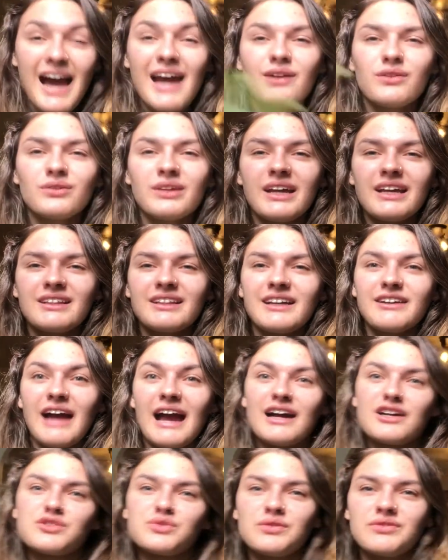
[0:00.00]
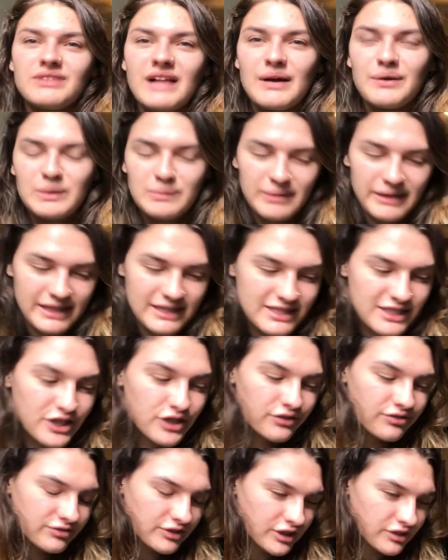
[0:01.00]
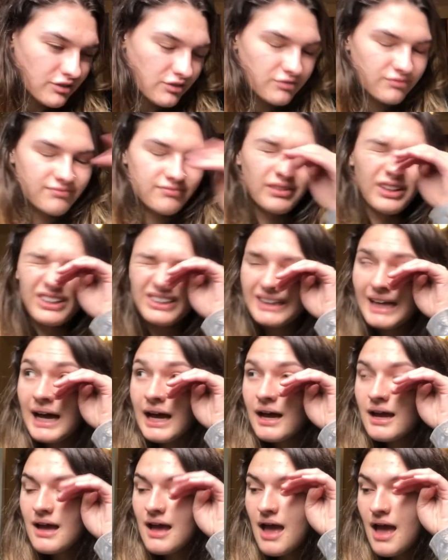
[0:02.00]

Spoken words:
I don't like actual flower plants. You'll learn that.